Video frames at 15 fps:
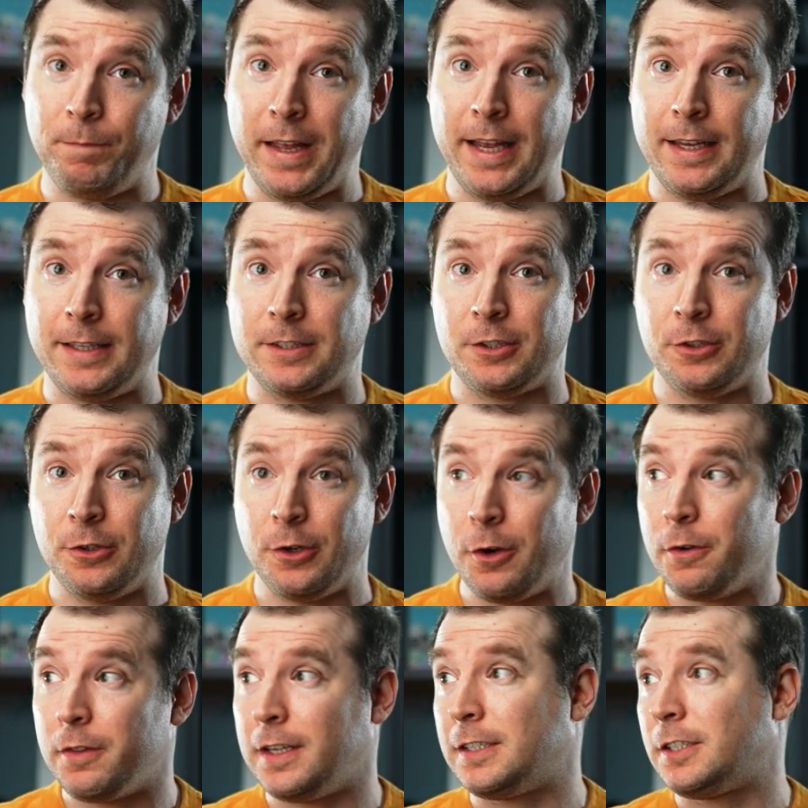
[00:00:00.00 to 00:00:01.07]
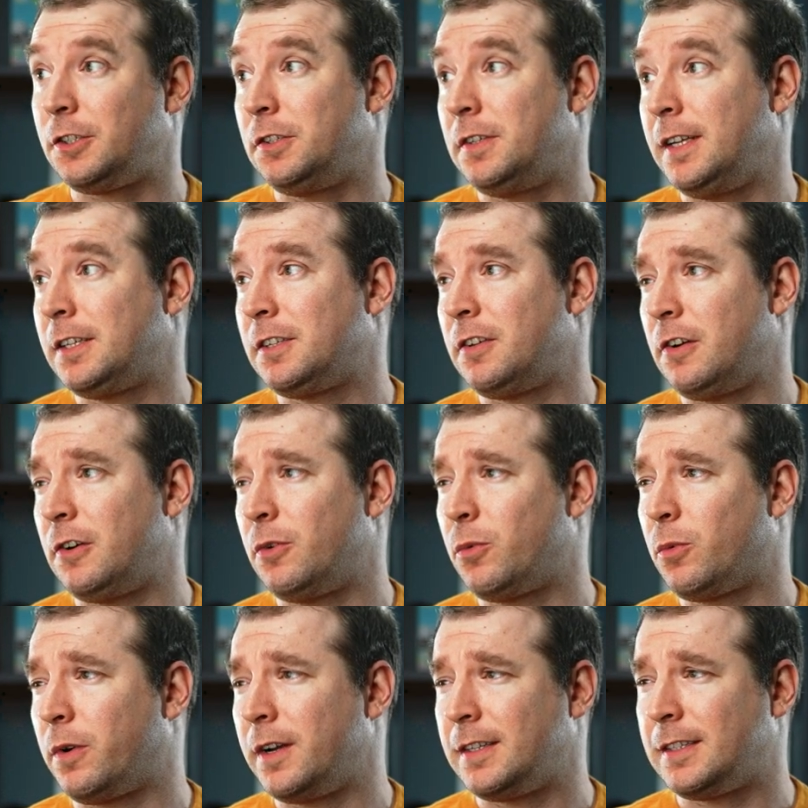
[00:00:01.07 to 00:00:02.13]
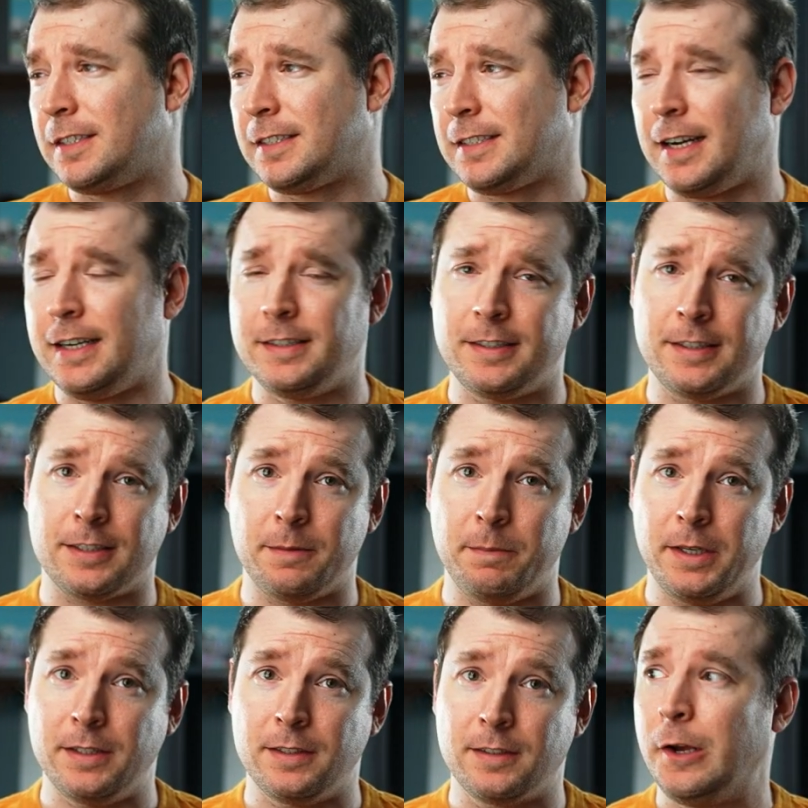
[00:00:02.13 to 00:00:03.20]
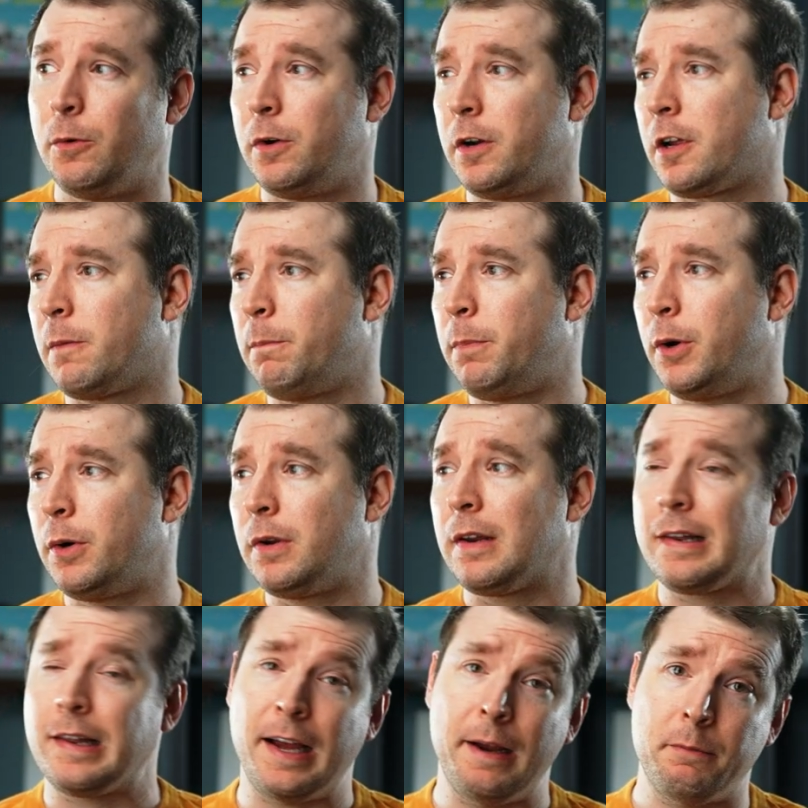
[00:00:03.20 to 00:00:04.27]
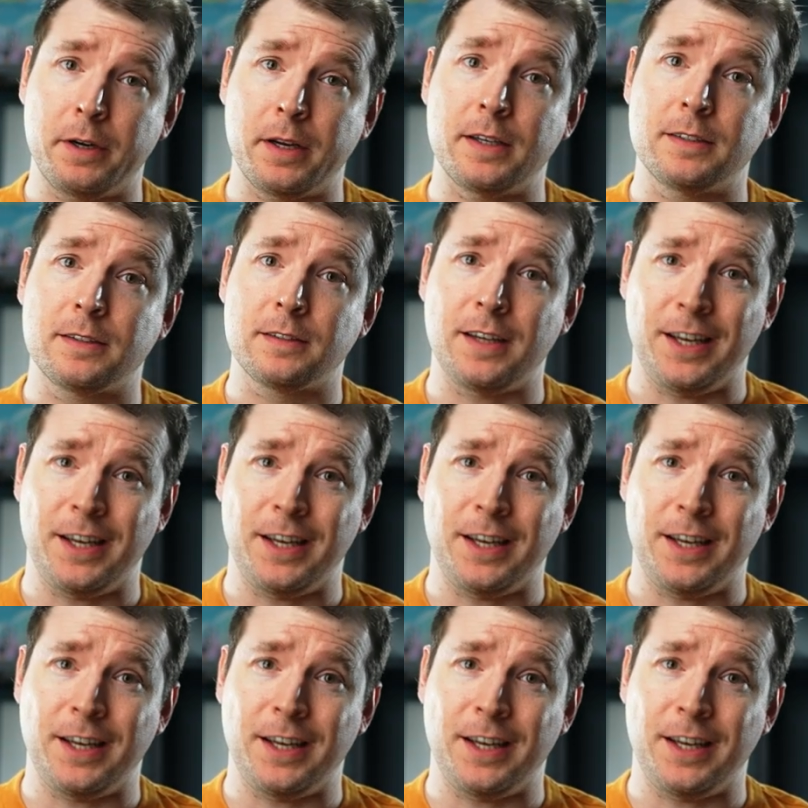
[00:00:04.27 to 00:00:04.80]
And to know this, you need to know what a design system is, what a component library is,